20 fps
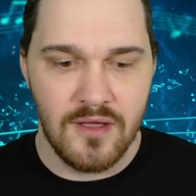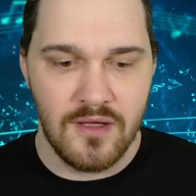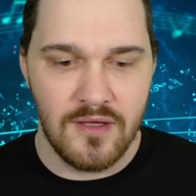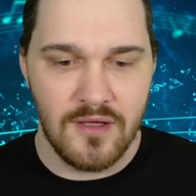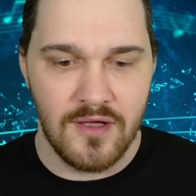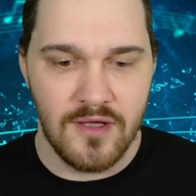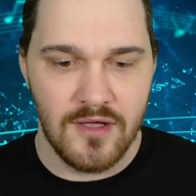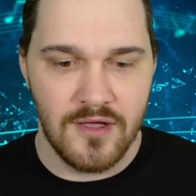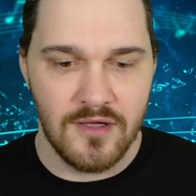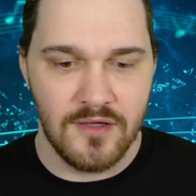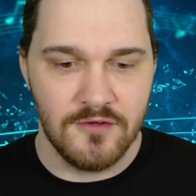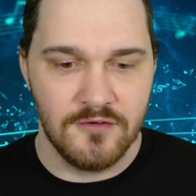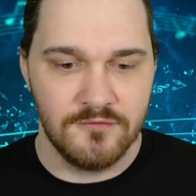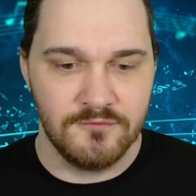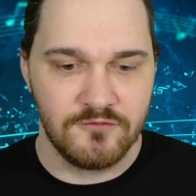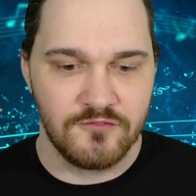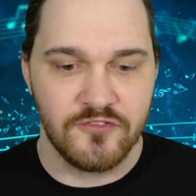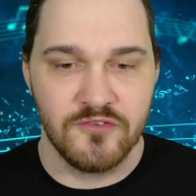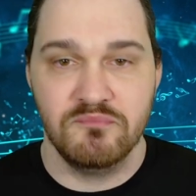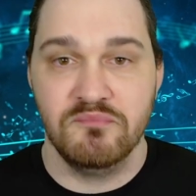uh,
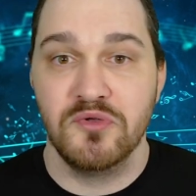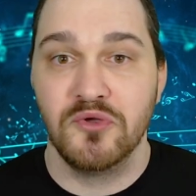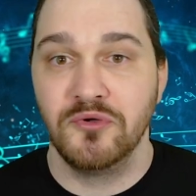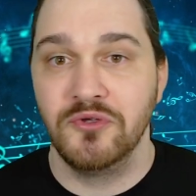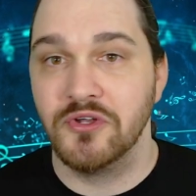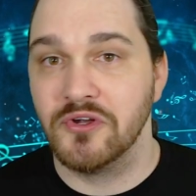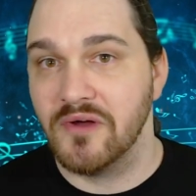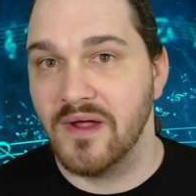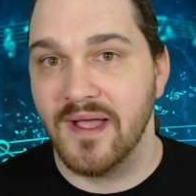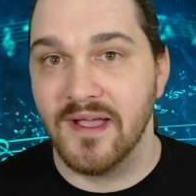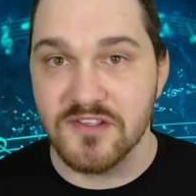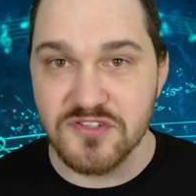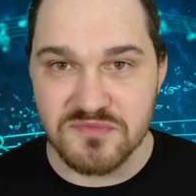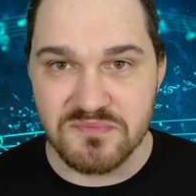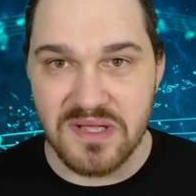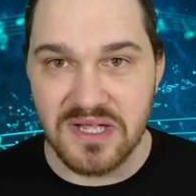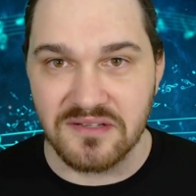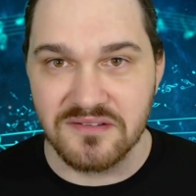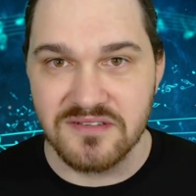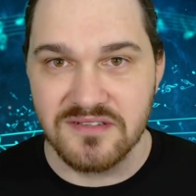familiar
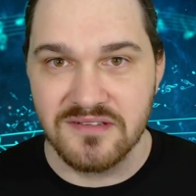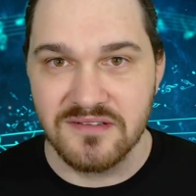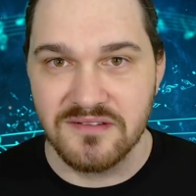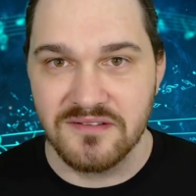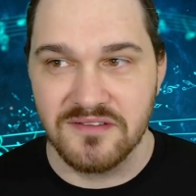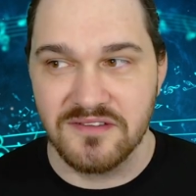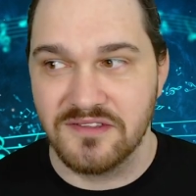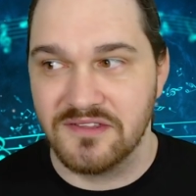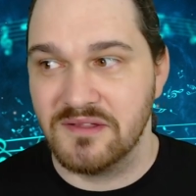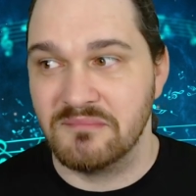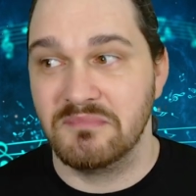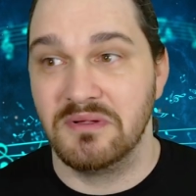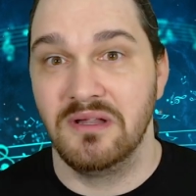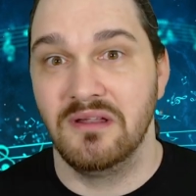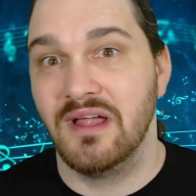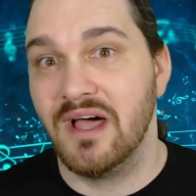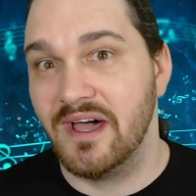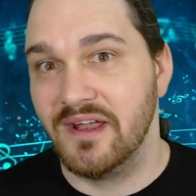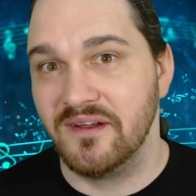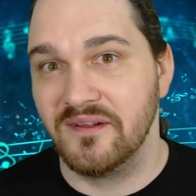aspect, the
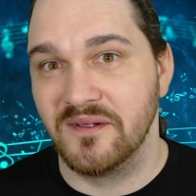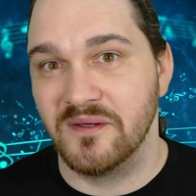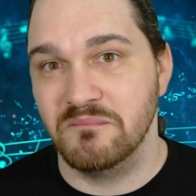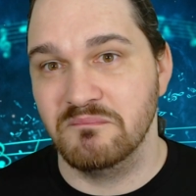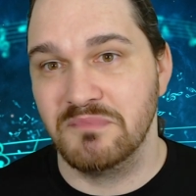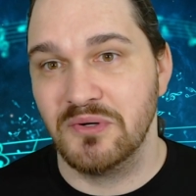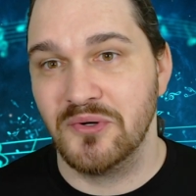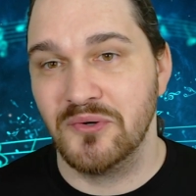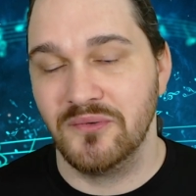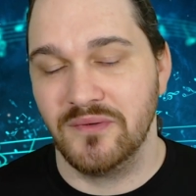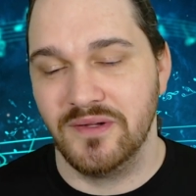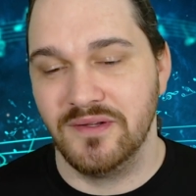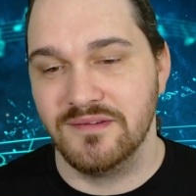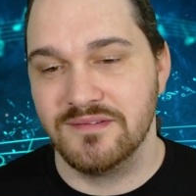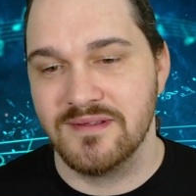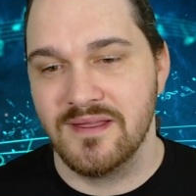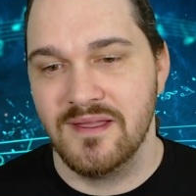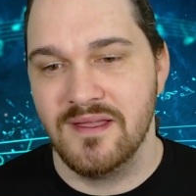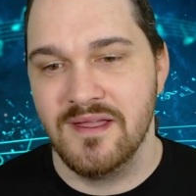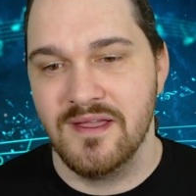melodic
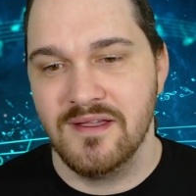component